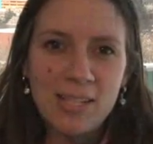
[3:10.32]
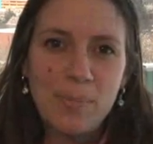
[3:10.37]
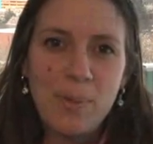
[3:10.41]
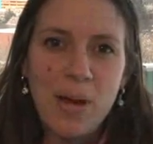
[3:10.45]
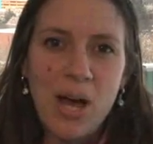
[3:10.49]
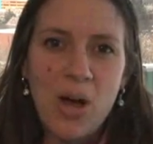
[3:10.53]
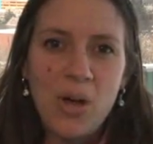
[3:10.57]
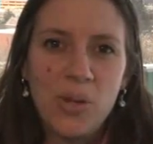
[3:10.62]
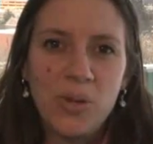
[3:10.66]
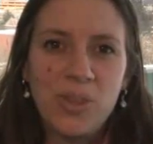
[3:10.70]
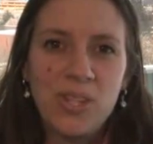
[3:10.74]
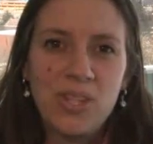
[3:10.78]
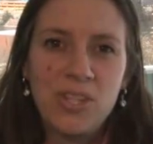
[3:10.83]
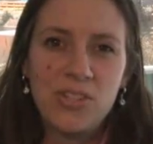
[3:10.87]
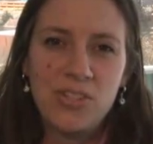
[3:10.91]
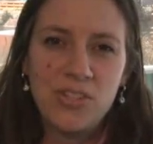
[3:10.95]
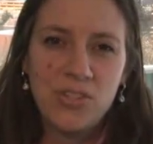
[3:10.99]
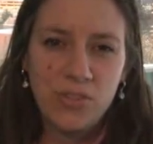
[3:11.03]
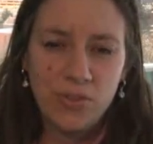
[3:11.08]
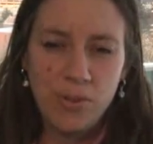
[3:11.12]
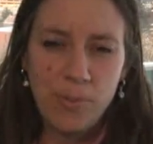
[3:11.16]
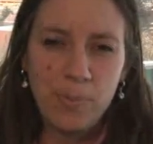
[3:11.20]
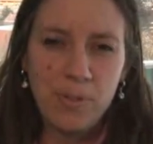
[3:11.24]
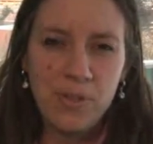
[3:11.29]
about the
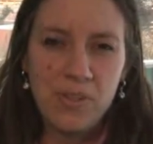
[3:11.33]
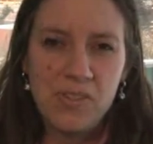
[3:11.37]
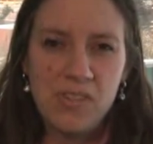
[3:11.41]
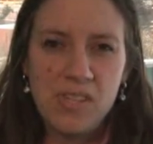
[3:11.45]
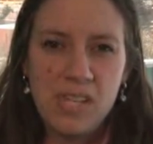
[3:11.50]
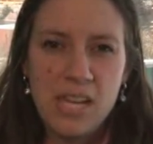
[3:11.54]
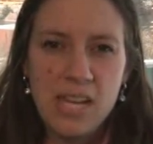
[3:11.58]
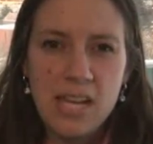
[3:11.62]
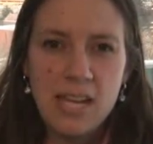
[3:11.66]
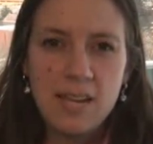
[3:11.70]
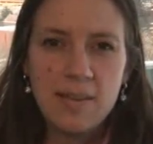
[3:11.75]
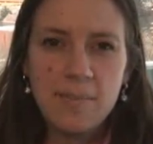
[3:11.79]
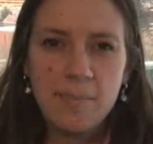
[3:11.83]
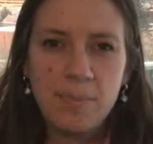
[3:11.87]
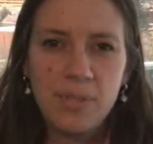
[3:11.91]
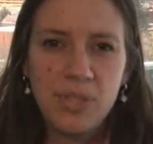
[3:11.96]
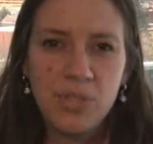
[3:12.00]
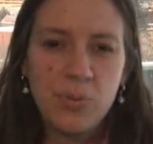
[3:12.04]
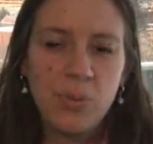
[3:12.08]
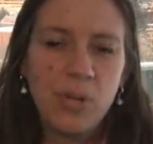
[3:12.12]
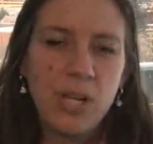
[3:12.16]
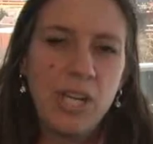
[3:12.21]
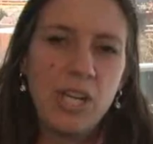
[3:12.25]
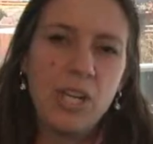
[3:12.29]
discrepancy
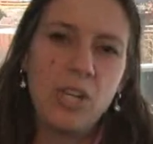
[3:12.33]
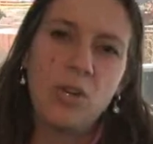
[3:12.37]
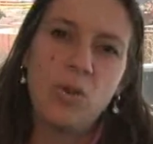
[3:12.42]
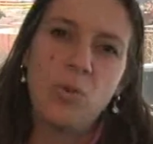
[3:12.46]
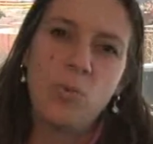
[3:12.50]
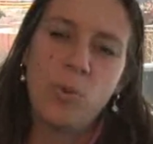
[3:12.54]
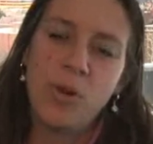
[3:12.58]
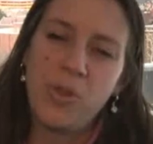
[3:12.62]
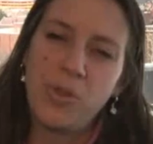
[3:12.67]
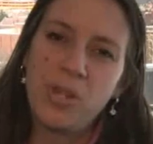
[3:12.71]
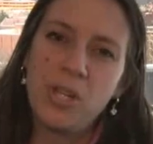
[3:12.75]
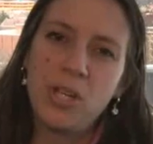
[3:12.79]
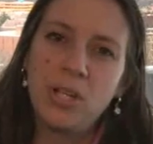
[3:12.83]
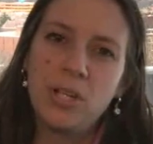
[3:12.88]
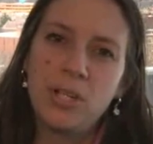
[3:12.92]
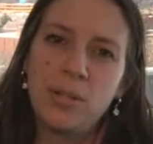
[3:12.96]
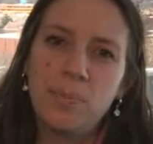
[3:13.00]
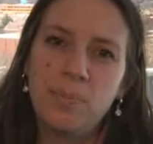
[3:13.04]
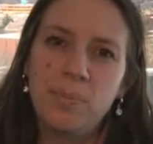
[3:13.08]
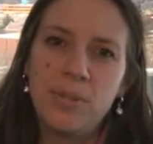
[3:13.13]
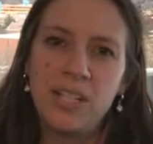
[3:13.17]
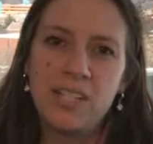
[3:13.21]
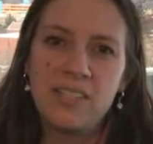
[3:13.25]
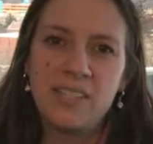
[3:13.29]
between what the
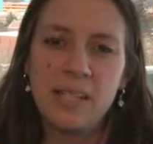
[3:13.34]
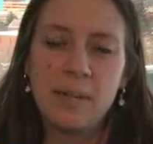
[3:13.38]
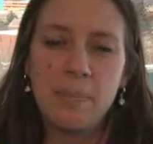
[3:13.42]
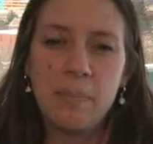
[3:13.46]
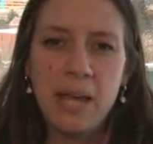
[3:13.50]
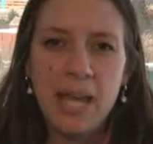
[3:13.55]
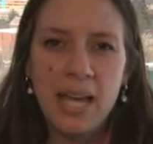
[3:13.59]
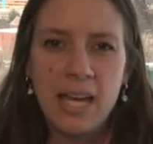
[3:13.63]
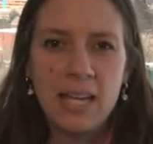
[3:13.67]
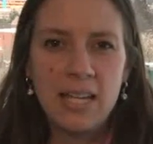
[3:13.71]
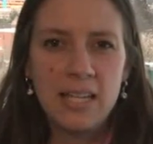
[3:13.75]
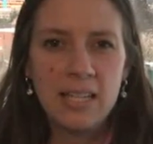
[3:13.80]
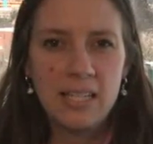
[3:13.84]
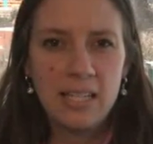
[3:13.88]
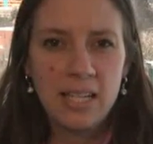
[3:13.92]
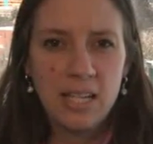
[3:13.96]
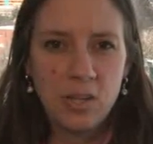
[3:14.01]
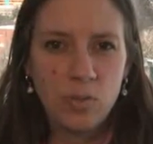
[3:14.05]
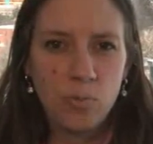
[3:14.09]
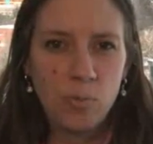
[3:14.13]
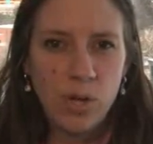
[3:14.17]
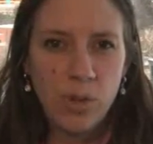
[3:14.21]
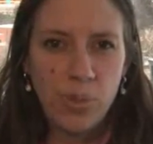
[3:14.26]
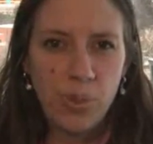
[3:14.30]
Olympics demand
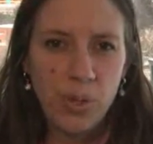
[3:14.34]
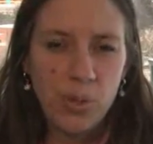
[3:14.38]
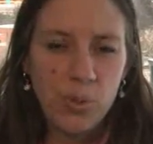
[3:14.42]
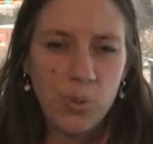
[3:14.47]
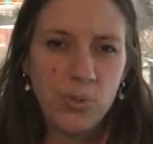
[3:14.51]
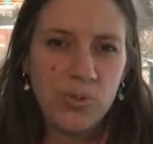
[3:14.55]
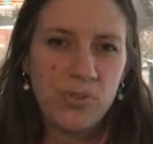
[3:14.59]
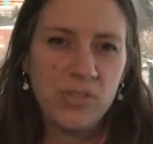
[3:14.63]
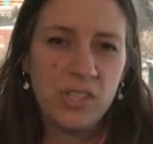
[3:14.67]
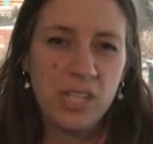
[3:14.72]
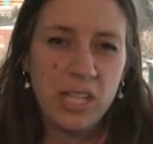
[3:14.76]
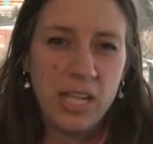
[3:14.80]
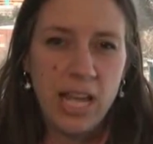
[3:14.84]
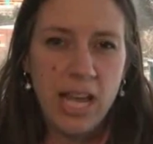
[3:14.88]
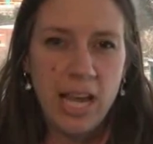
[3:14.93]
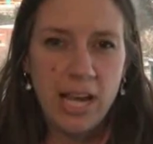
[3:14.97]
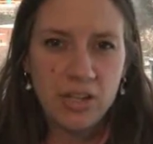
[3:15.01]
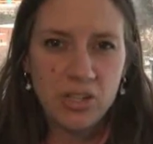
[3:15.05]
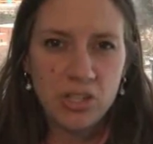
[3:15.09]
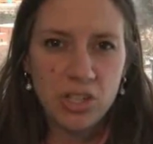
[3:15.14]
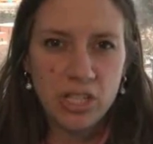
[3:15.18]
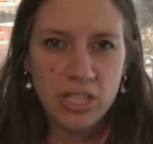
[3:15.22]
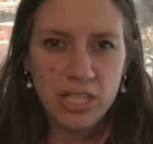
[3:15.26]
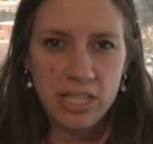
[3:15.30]
and what the host city
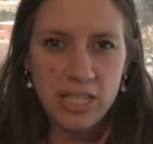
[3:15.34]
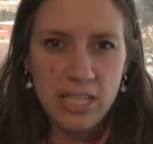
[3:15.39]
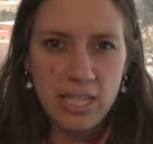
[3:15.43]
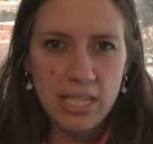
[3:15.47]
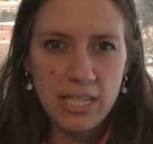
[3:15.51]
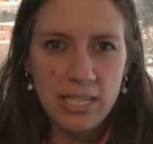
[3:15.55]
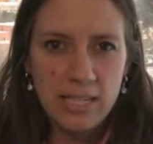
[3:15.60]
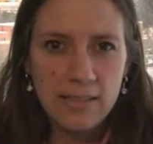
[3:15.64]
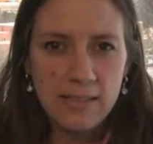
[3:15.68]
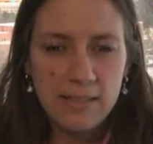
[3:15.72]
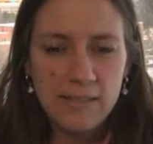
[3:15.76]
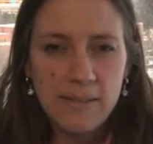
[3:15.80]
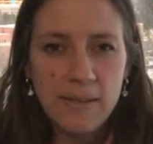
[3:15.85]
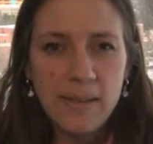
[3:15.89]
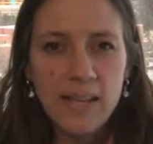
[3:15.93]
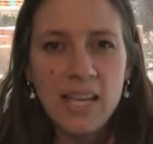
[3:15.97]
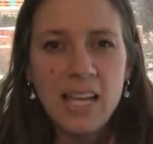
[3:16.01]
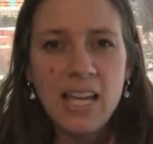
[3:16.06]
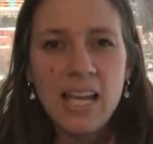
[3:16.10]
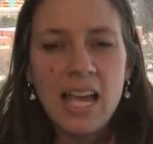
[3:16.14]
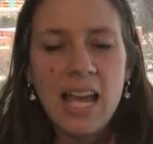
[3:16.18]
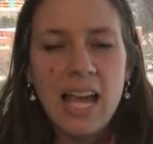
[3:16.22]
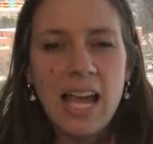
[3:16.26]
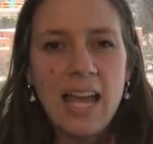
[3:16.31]
actually needs.
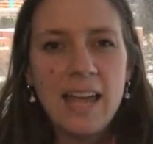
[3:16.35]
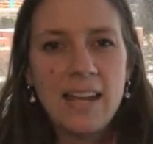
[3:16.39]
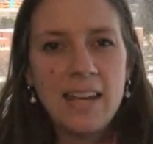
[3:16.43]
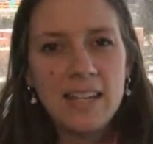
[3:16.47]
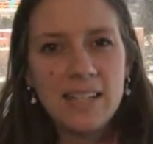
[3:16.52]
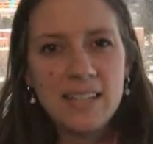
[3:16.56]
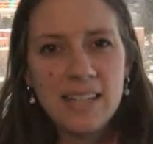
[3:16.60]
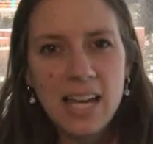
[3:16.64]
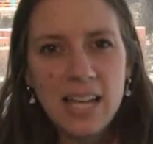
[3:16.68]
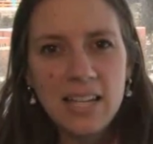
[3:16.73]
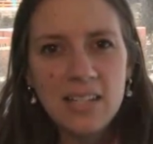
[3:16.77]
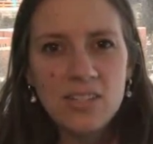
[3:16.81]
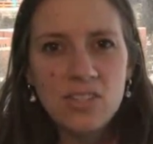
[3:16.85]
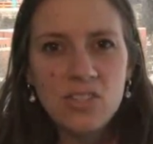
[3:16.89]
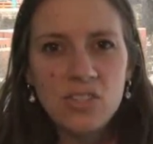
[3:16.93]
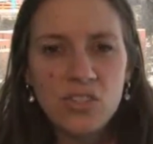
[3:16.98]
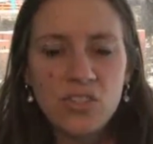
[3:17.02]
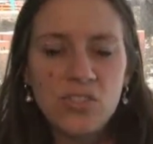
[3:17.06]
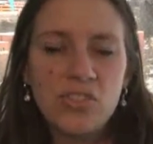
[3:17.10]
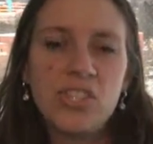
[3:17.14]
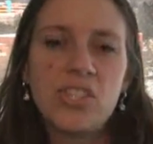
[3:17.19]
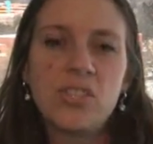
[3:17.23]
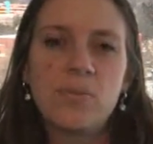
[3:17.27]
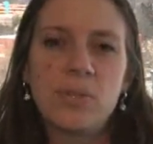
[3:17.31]
And then that
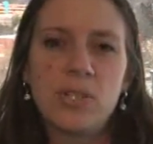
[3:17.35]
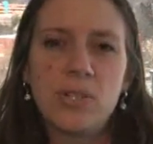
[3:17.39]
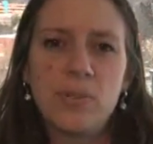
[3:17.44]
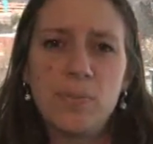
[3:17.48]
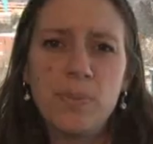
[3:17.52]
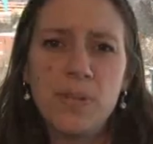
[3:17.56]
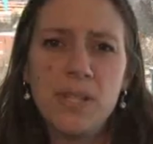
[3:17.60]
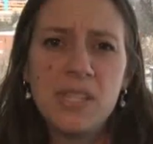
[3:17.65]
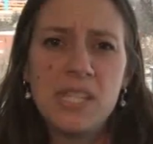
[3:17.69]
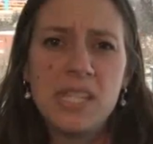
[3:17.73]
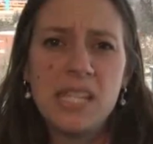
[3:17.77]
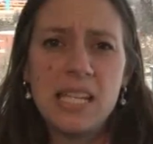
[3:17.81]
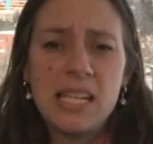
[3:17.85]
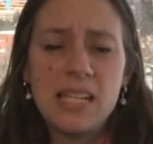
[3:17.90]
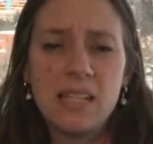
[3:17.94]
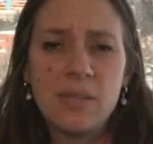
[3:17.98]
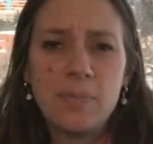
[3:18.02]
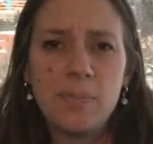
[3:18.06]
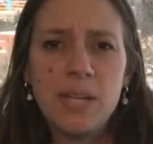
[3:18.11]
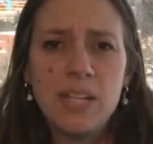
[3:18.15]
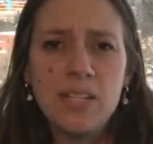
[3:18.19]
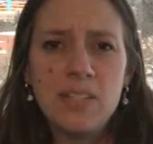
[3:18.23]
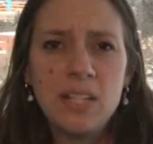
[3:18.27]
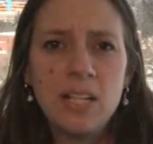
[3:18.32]
discrepancy is
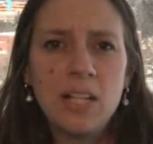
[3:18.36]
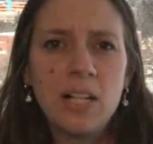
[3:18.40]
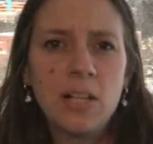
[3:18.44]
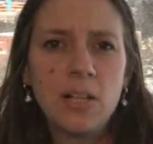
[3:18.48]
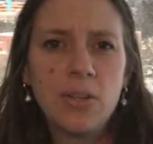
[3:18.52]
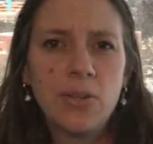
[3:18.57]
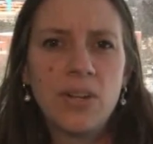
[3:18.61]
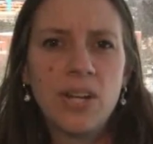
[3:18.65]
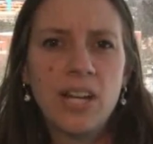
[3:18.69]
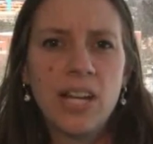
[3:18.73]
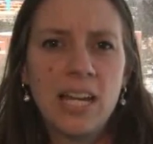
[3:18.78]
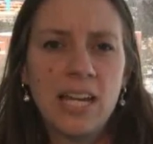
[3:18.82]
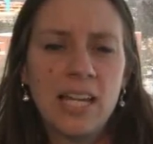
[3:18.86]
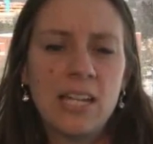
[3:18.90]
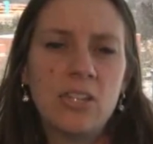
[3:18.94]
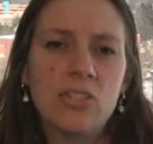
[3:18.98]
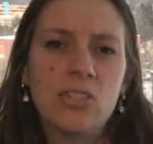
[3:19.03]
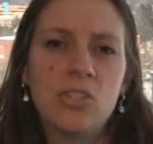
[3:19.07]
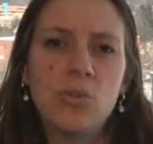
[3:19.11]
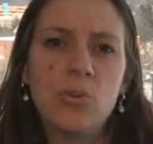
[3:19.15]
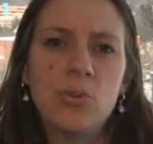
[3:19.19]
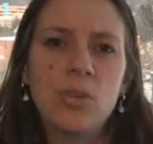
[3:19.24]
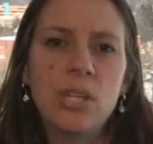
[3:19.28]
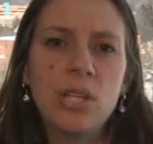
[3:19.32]
basically looking
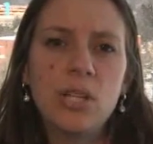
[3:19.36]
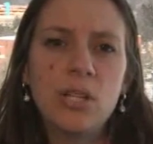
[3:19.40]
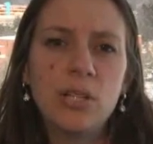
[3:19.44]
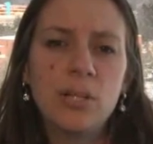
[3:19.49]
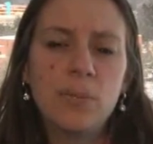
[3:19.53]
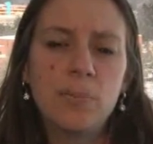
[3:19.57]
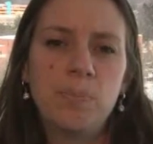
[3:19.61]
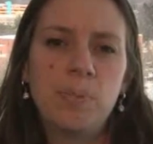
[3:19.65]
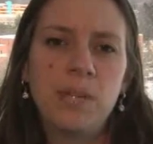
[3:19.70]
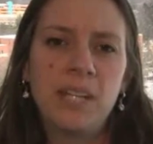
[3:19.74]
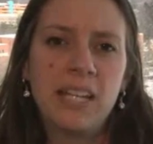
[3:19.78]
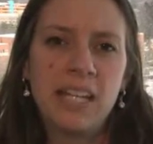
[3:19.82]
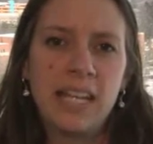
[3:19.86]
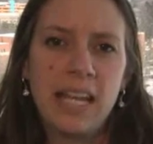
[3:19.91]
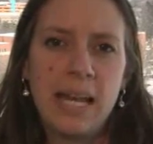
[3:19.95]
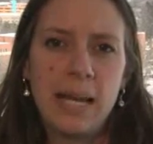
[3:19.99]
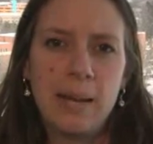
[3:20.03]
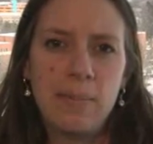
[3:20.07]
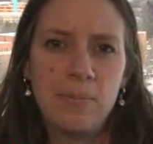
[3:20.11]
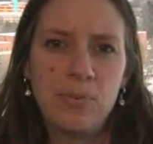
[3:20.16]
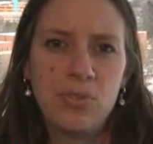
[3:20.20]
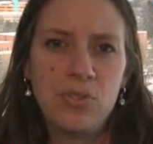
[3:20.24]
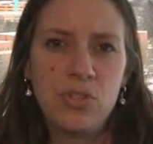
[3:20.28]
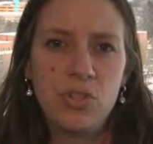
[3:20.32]
at do the Olympic
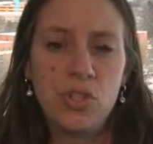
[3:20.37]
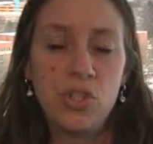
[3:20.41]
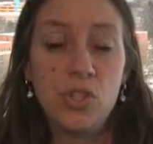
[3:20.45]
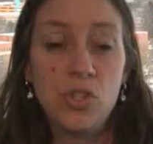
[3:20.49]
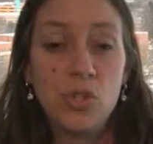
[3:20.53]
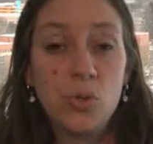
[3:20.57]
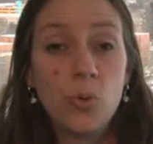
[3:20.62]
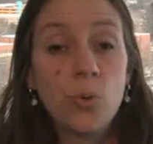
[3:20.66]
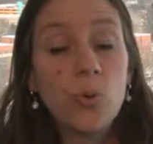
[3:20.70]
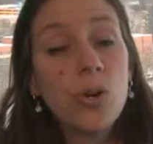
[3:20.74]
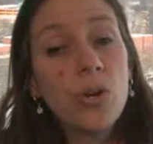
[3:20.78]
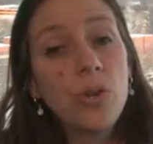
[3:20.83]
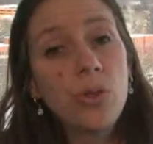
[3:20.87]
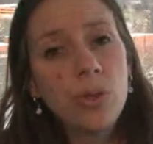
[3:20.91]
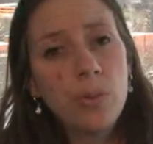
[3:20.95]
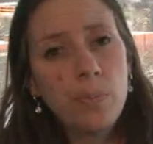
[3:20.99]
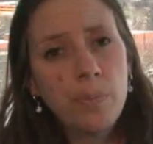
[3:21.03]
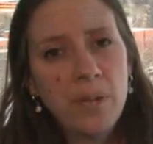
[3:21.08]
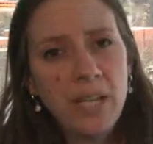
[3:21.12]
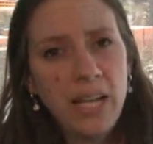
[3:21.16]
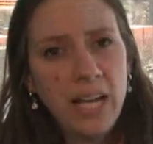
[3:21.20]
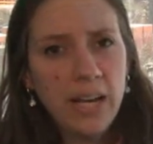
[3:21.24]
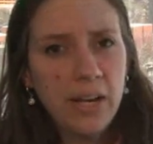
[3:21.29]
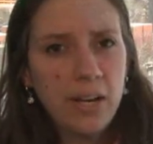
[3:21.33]
Games distort the
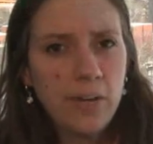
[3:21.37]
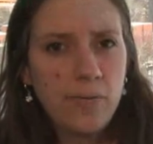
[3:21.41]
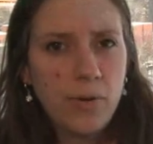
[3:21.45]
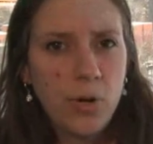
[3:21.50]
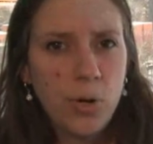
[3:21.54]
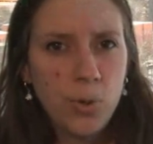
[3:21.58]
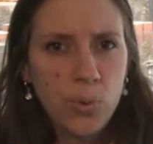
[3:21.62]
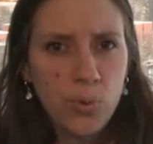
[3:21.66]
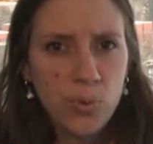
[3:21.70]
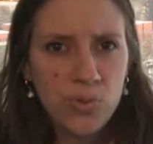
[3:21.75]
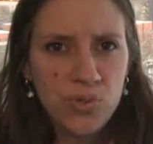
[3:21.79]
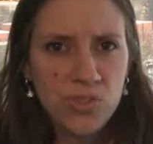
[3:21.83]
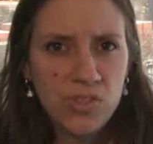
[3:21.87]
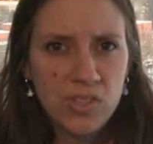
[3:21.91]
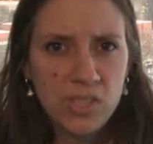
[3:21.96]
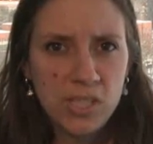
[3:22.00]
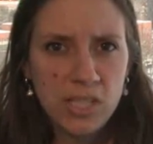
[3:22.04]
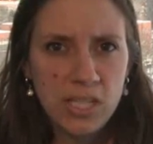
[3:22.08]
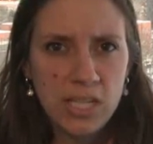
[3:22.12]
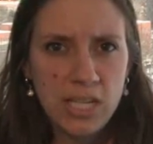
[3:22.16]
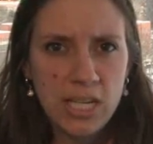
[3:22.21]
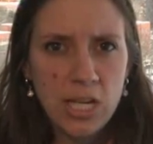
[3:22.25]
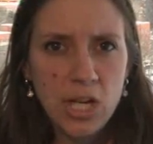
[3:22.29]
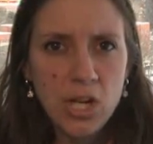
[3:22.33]
plan of a host
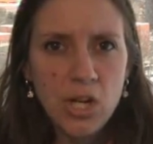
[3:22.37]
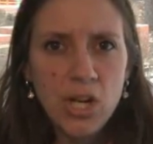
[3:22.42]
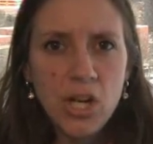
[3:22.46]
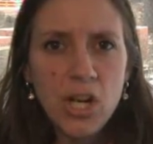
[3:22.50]
city